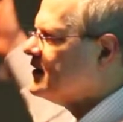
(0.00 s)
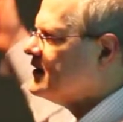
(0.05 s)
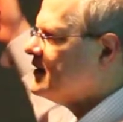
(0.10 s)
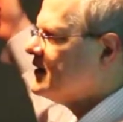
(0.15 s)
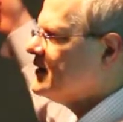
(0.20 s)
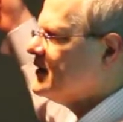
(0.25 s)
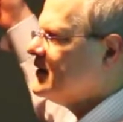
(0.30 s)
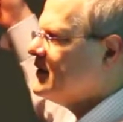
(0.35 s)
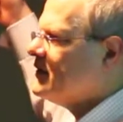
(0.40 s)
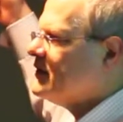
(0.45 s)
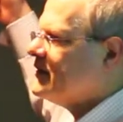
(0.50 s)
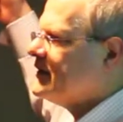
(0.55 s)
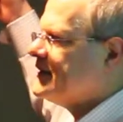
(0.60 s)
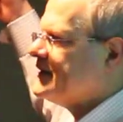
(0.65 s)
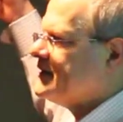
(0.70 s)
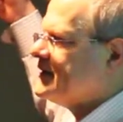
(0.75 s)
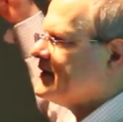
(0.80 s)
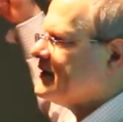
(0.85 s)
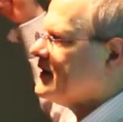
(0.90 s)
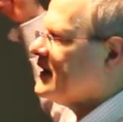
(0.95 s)

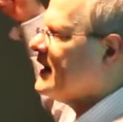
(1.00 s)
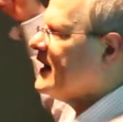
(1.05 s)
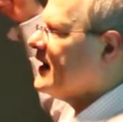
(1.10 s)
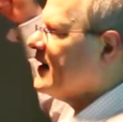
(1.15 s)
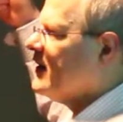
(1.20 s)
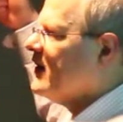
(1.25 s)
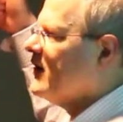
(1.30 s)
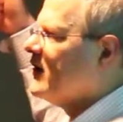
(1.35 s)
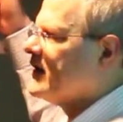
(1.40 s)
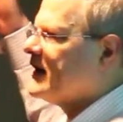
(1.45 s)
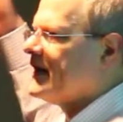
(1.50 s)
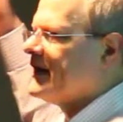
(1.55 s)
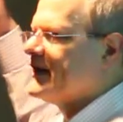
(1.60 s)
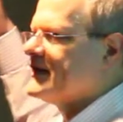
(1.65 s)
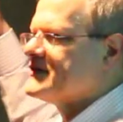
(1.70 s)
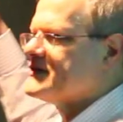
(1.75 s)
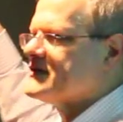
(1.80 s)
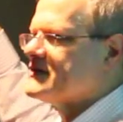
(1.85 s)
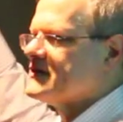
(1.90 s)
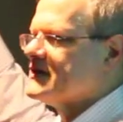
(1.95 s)
2010 or higher. Okay,
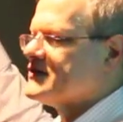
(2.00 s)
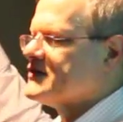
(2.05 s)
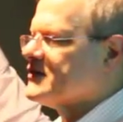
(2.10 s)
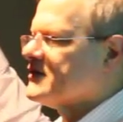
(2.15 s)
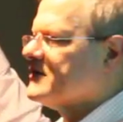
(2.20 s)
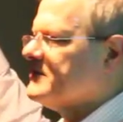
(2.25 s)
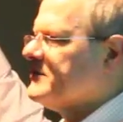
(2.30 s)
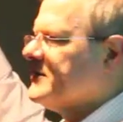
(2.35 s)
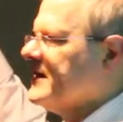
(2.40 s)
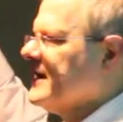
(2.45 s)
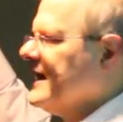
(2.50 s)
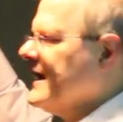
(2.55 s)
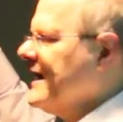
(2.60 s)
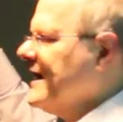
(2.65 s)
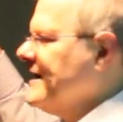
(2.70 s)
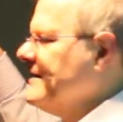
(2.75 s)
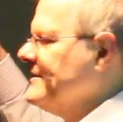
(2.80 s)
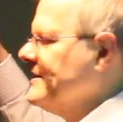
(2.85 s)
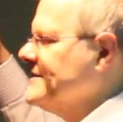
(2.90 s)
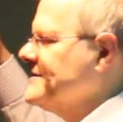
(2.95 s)
that's that's a good bit.
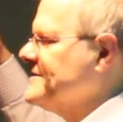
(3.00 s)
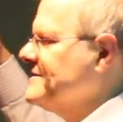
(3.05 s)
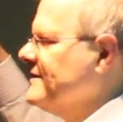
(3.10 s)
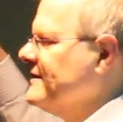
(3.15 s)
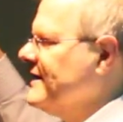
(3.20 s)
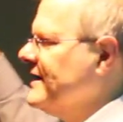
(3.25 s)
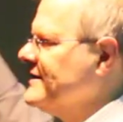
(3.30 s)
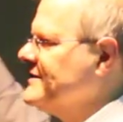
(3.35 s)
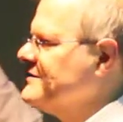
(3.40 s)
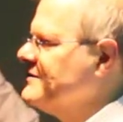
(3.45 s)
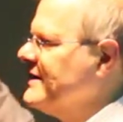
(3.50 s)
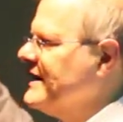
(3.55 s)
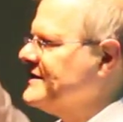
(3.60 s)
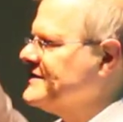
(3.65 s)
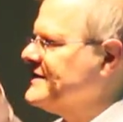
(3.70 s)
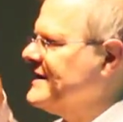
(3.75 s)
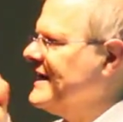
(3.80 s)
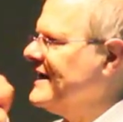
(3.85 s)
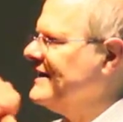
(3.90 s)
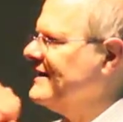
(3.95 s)
Anybody still on
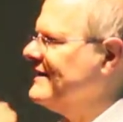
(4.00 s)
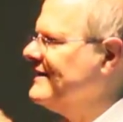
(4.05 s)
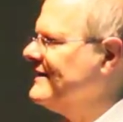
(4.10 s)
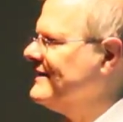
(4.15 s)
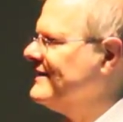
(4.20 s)
2008?